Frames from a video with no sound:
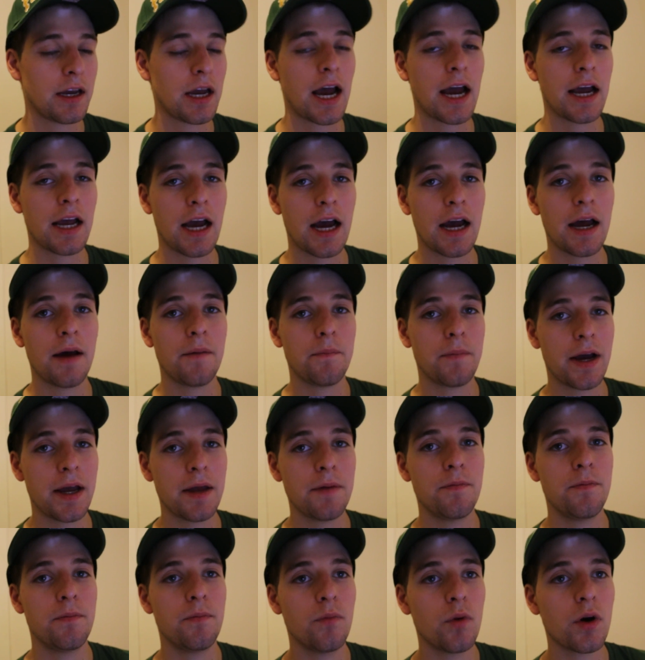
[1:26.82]
I my
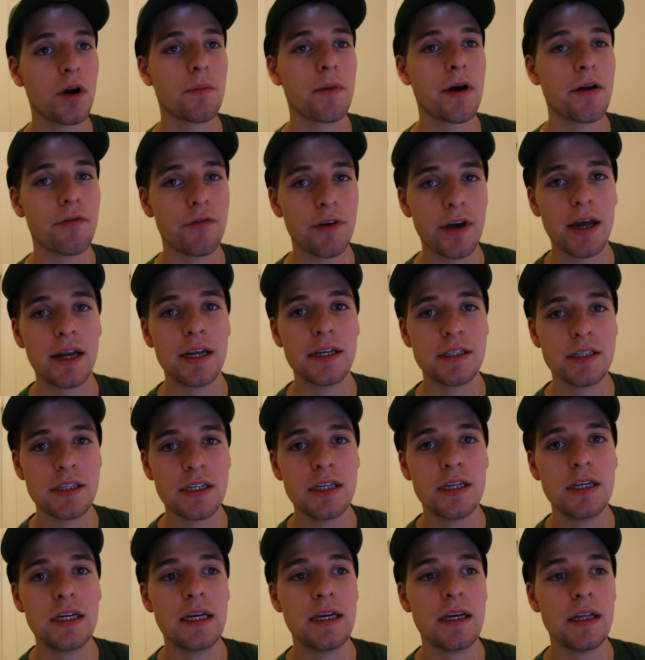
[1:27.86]
one of my
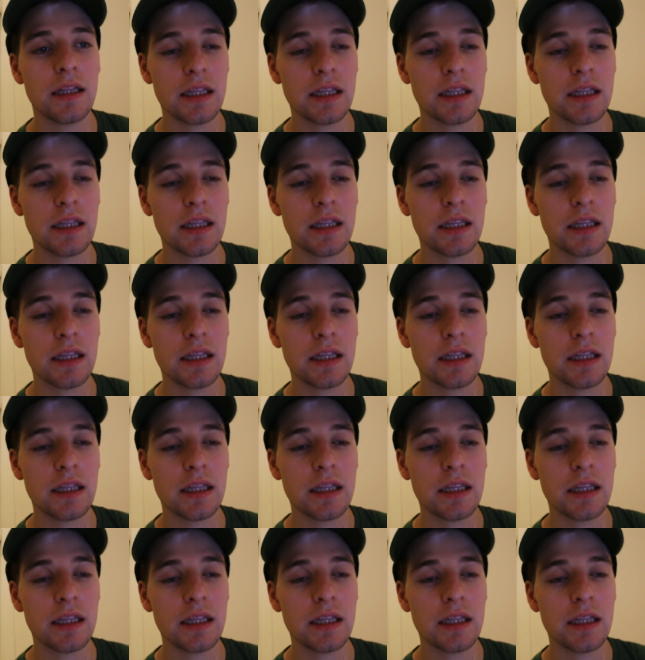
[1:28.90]
fantasy